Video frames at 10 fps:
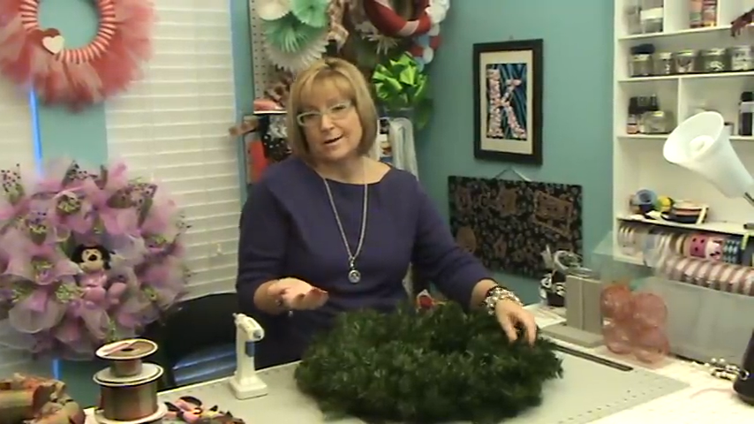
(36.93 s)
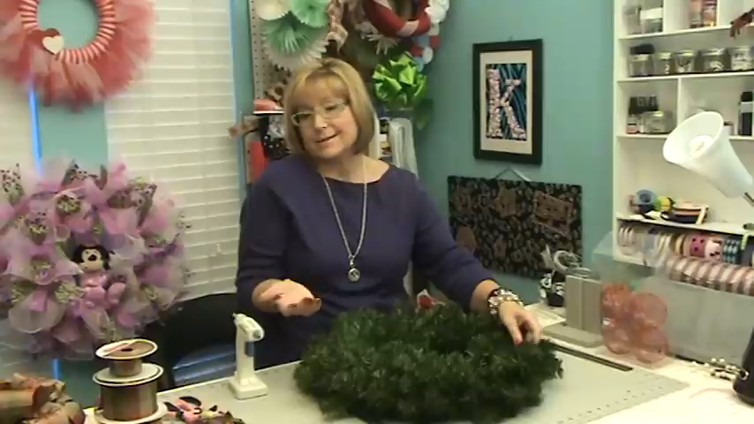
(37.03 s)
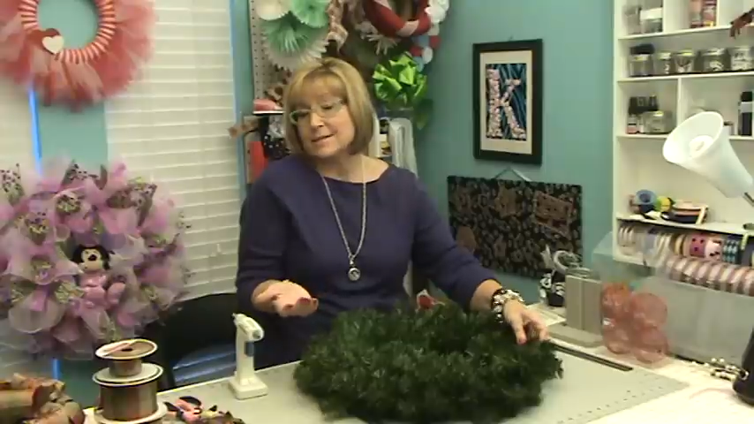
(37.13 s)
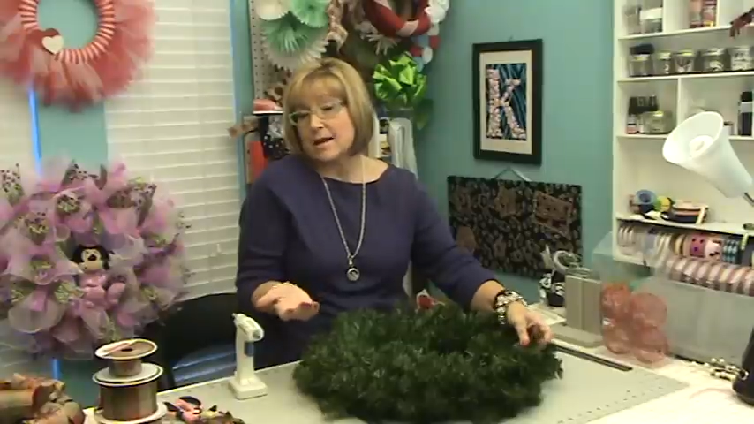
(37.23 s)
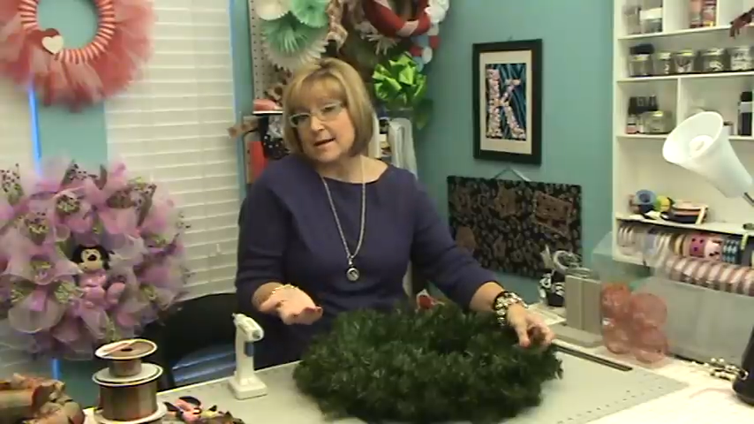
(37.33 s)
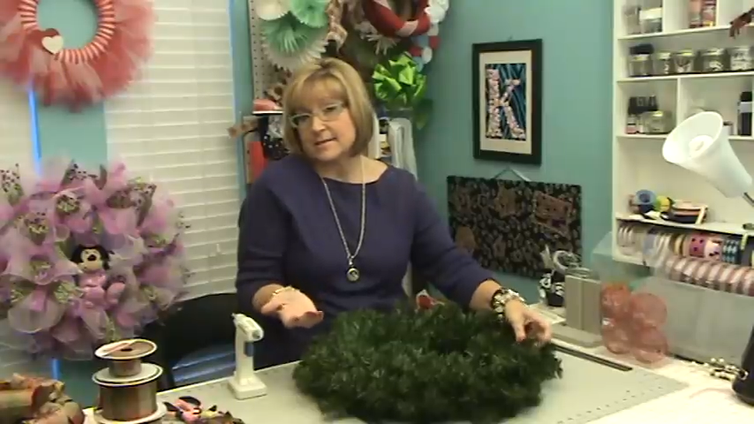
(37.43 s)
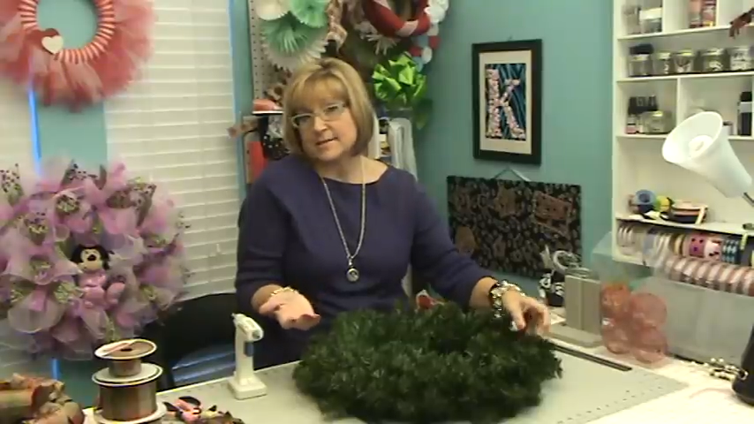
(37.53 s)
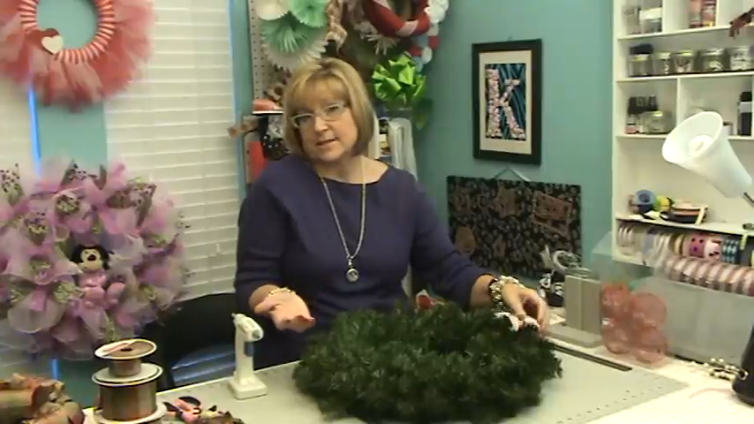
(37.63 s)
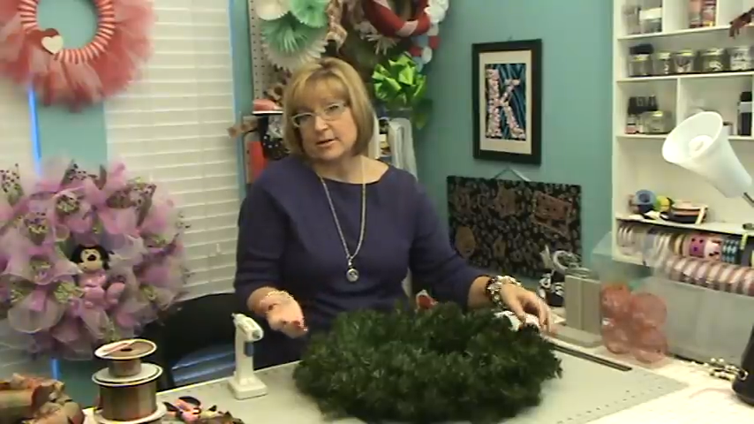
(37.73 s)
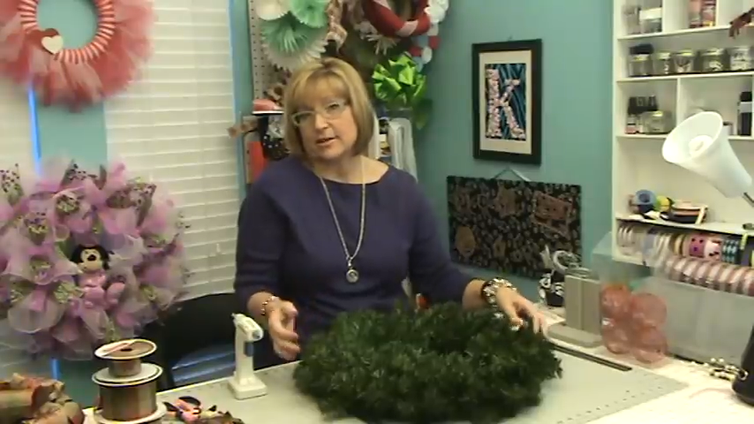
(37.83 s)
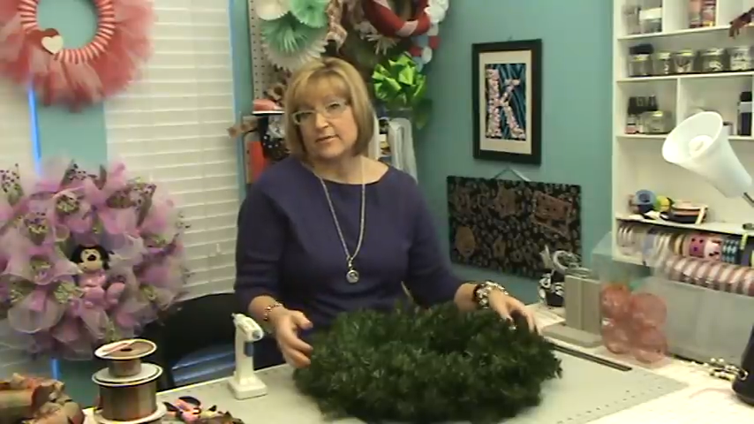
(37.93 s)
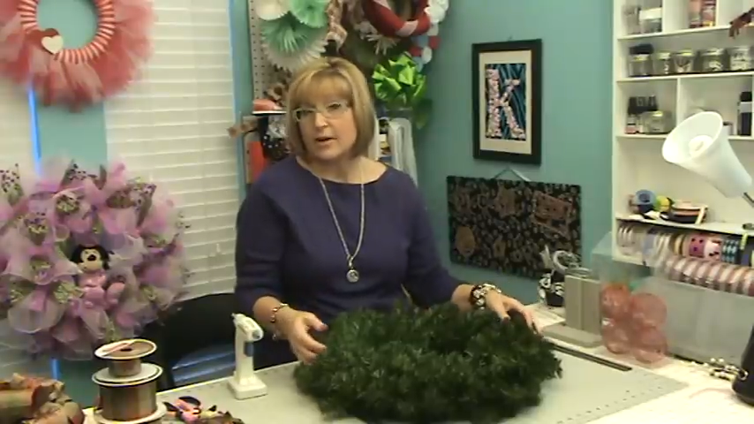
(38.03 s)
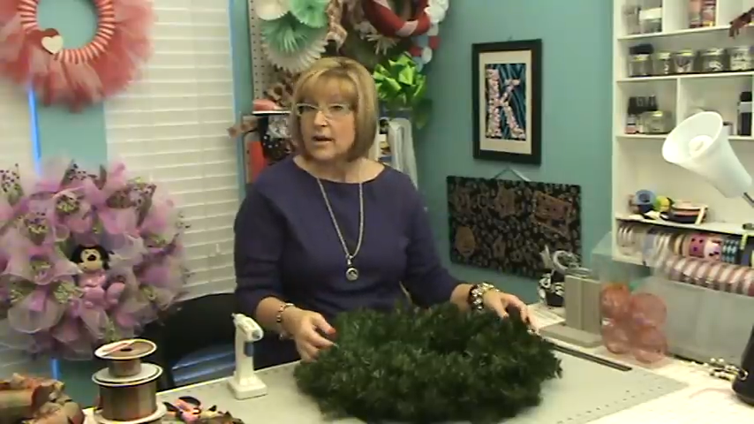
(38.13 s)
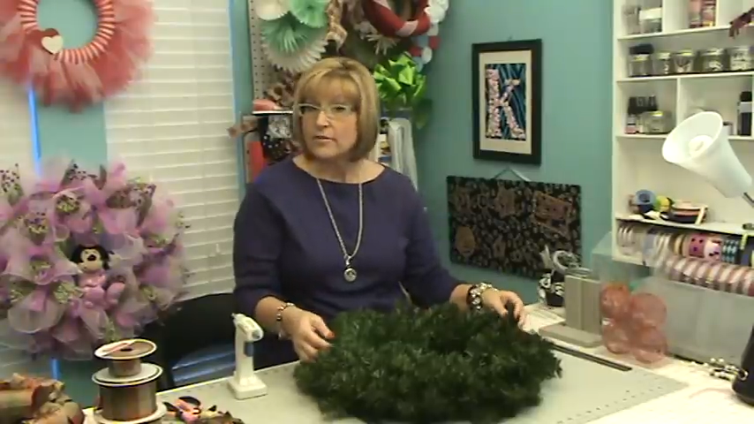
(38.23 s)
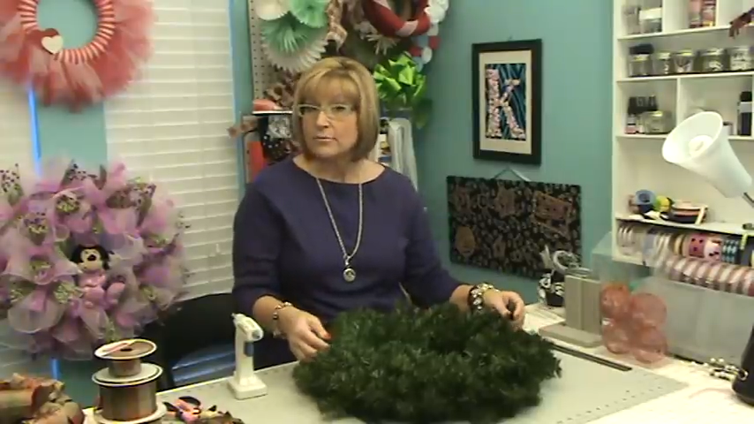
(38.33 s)
it's not necessarily
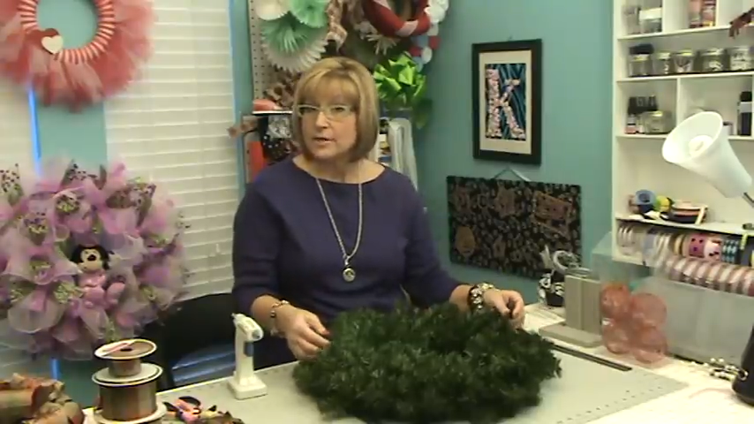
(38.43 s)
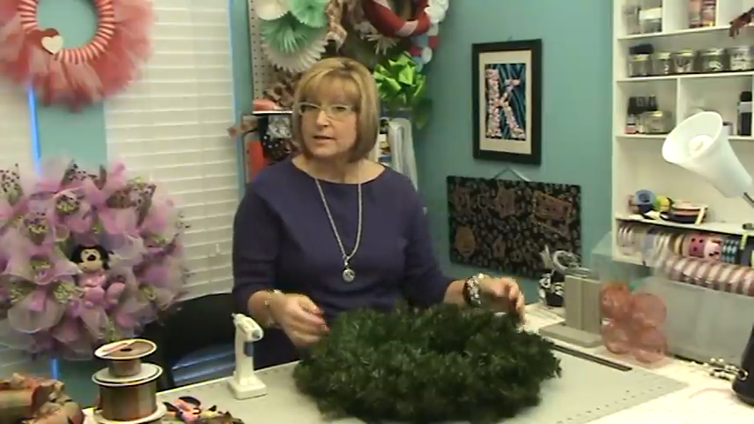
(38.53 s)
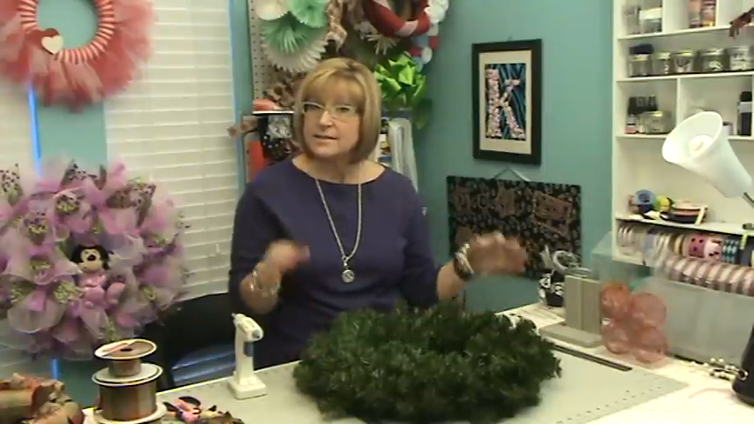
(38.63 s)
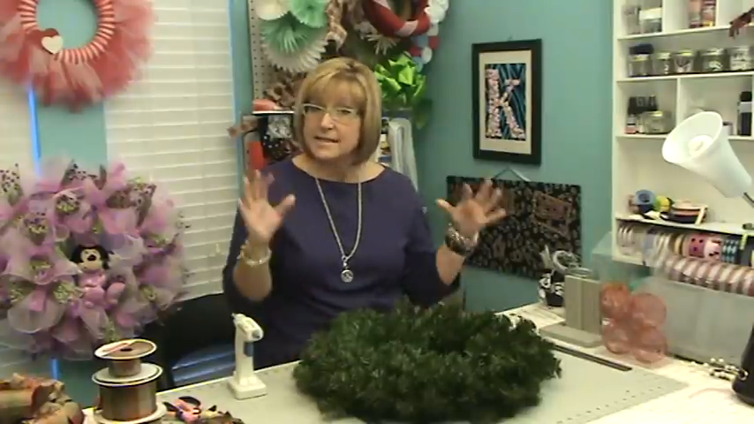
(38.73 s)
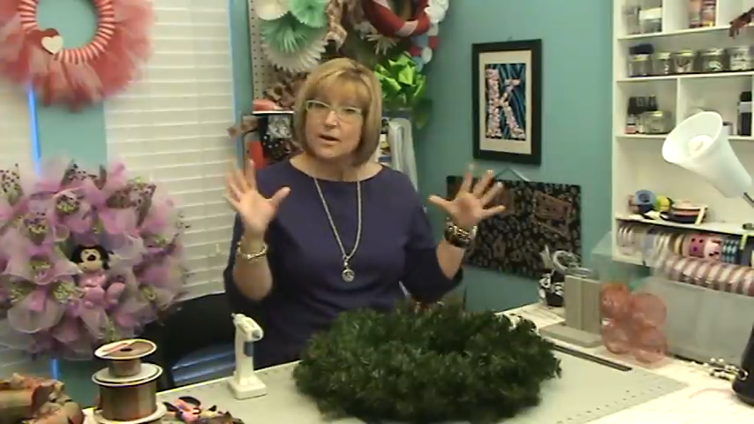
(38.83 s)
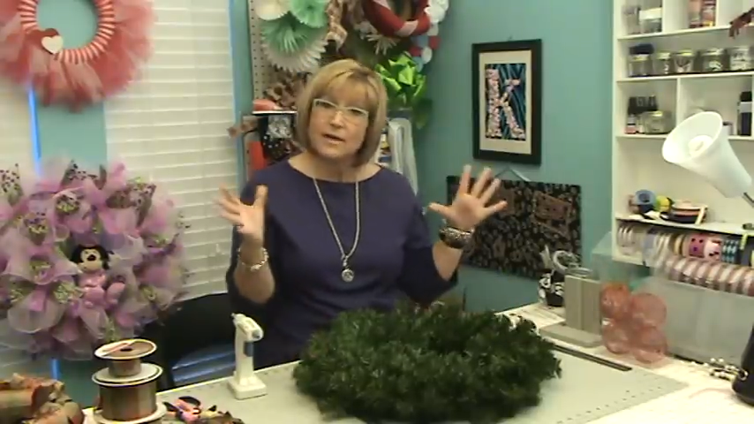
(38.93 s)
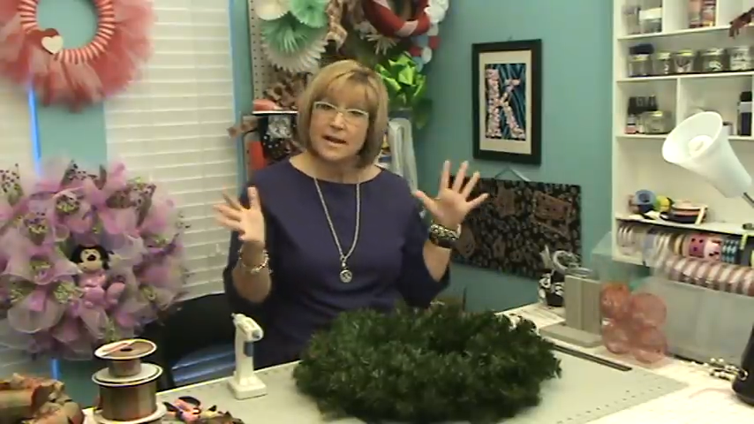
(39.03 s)
for everyone because they are